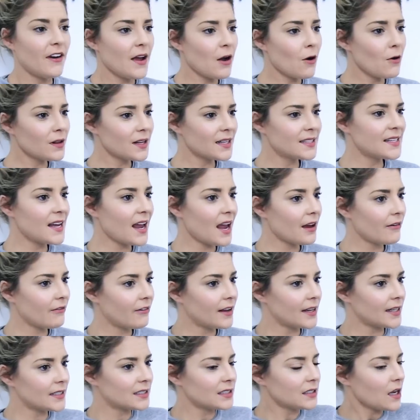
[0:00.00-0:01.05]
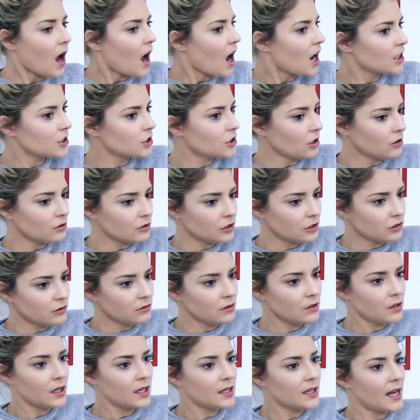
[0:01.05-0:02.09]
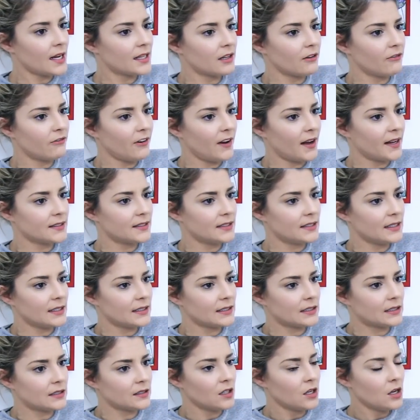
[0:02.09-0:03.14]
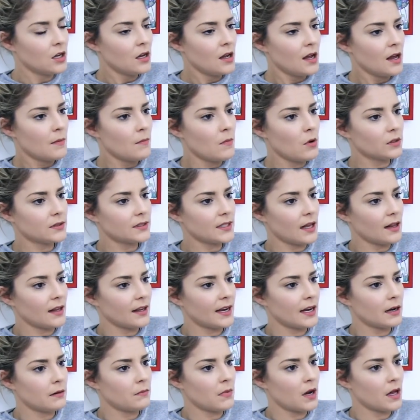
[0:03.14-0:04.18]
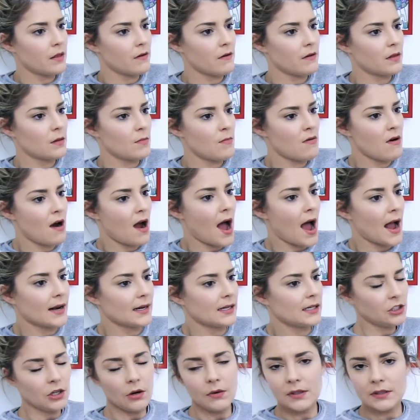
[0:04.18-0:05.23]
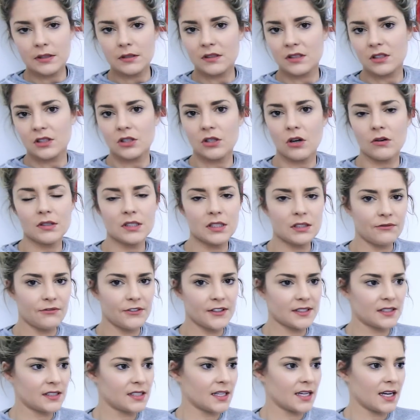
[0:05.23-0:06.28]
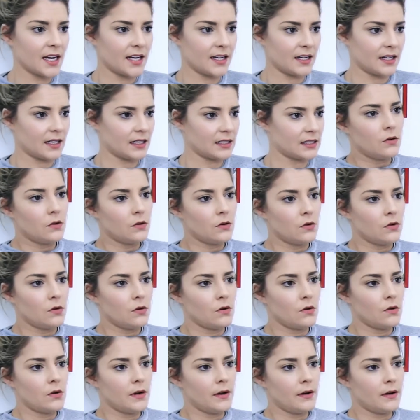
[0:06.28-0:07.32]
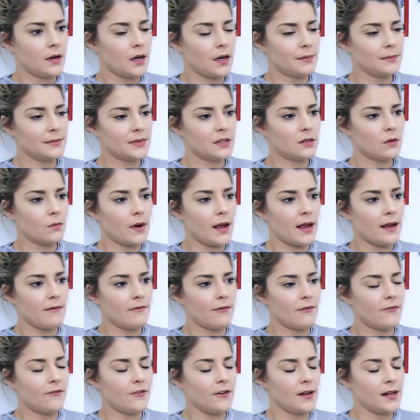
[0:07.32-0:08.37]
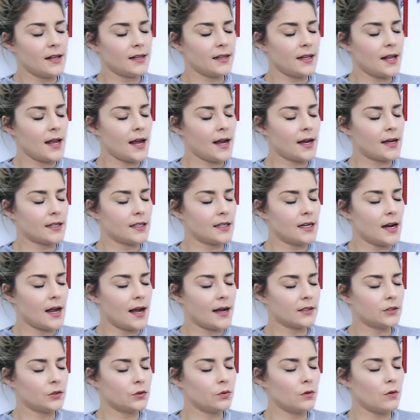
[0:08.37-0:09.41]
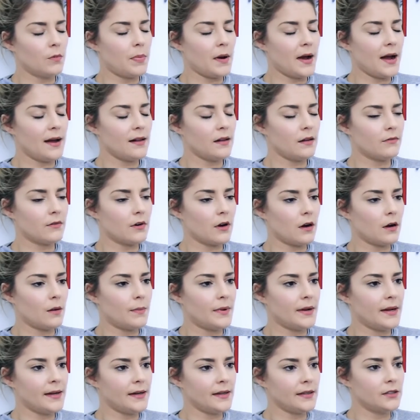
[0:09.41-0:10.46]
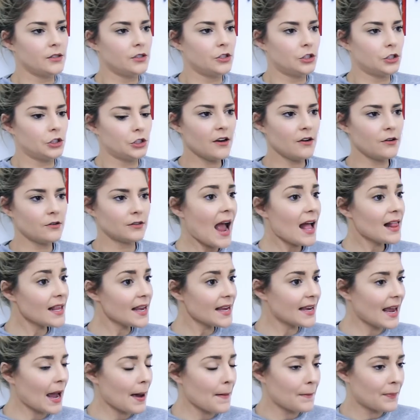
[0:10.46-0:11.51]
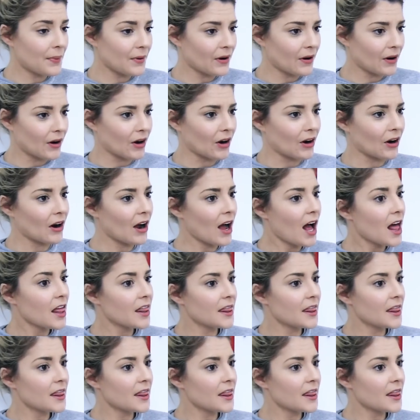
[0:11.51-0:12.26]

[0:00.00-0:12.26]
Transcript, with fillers: Viola Davis, don't you look like the fanciest most elegant mother of the bride. She always looks so sophisticated. Oh, here comes the wave of feeling like an actual pile of garbage. Cute! Ellie Kemper!